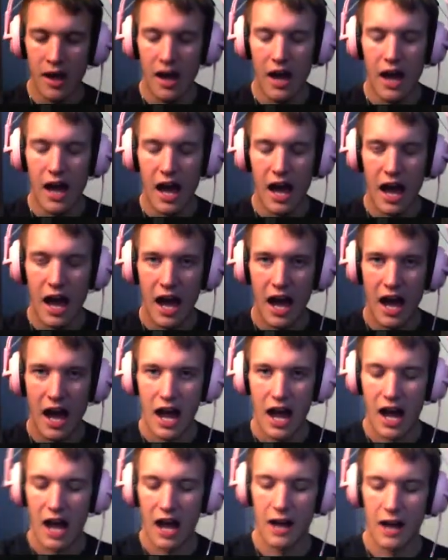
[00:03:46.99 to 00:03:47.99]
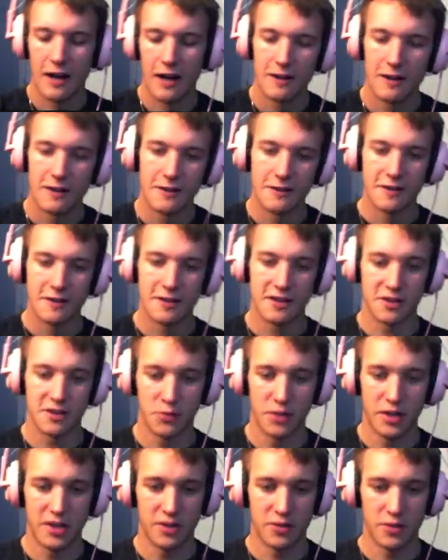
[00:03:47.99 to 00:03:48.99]
Ah,
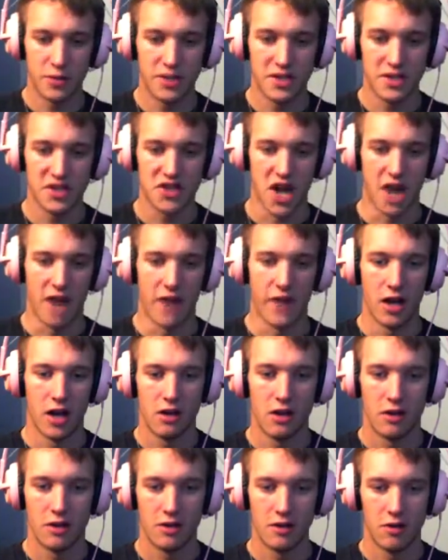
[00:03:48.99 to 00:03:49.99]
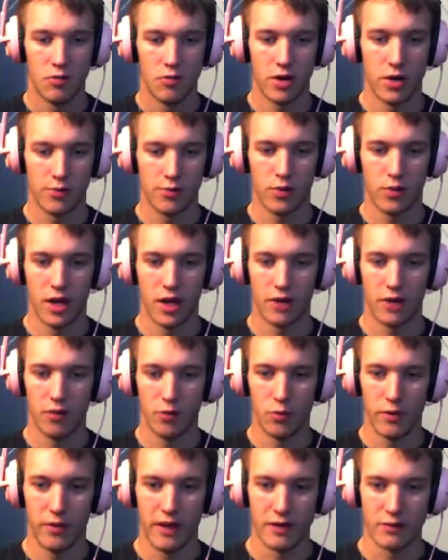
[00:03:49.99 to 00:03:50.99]
sweet, sweet Java. What would I do
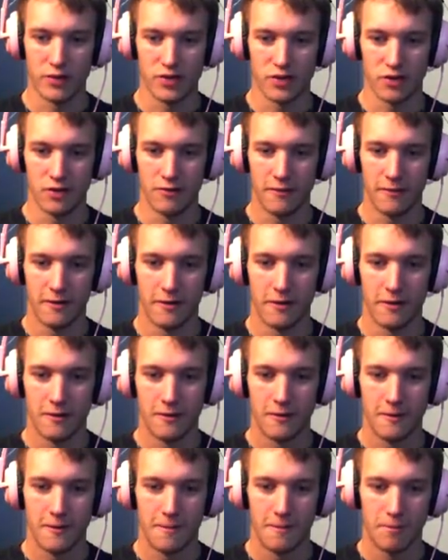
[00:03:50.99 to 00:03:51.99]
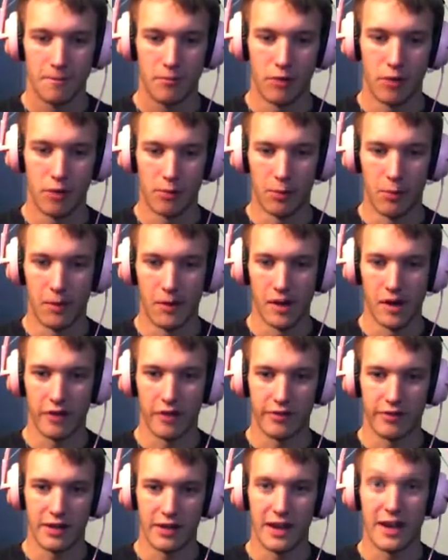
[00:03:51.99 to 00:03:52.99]
without you? Probably
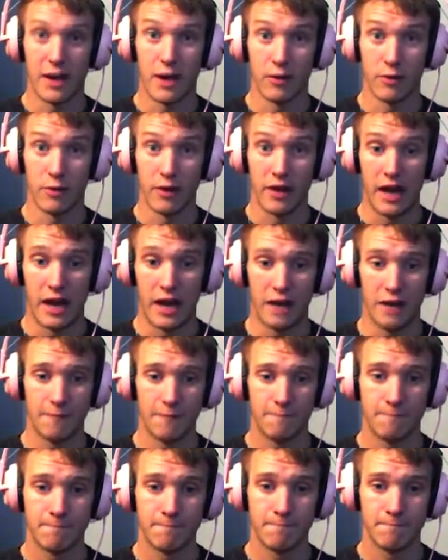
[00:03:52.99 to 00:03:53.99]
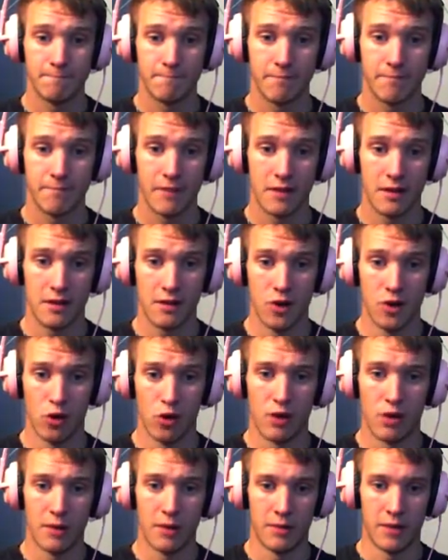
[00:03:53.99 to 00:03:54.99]
just lay down and die. And no,
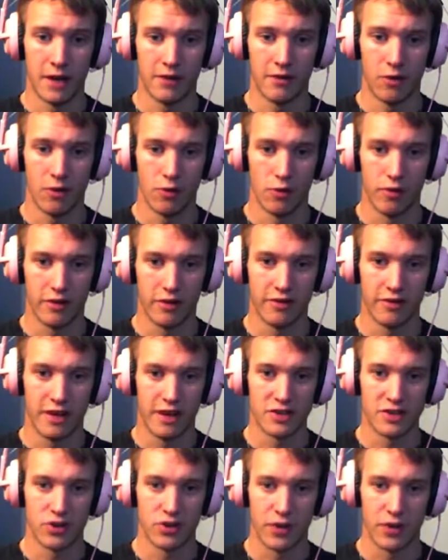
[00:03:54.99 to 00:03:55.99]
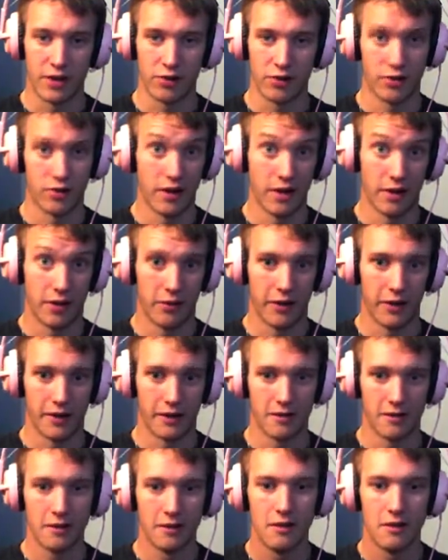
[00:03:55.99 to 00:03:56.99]
I'm not over exaggerating or anything.
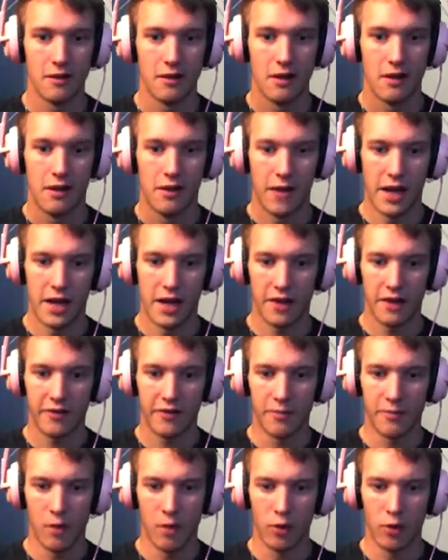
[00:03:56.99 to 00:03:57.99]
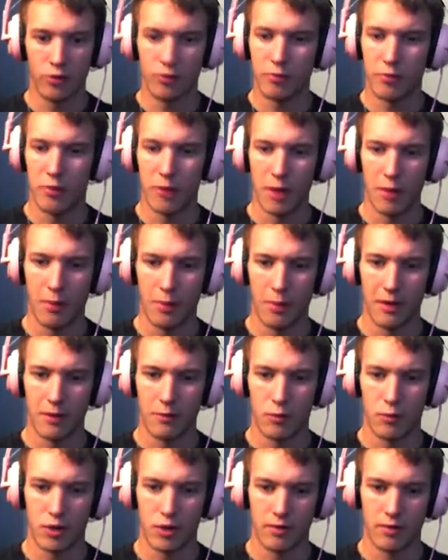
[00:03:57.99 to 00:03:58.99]
That is most probably
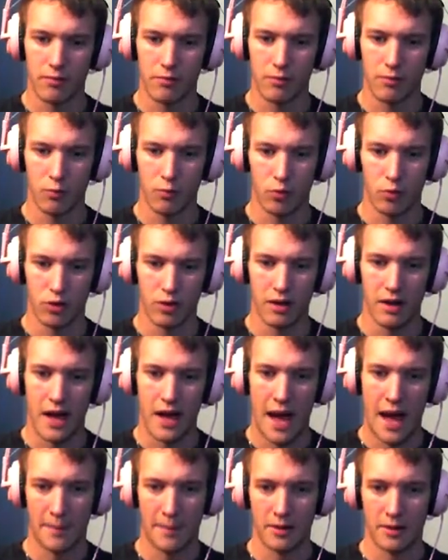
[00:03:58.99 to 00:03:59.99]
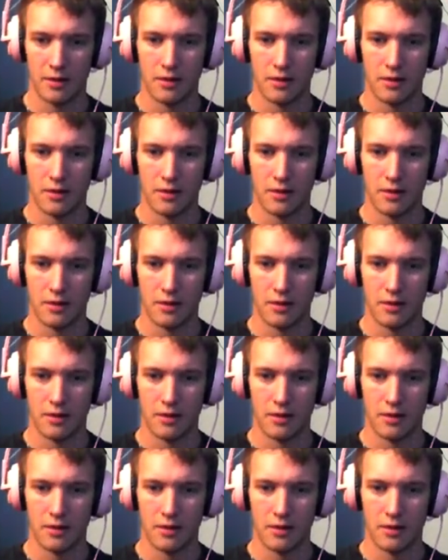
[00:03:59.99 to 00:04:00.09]
what would happen.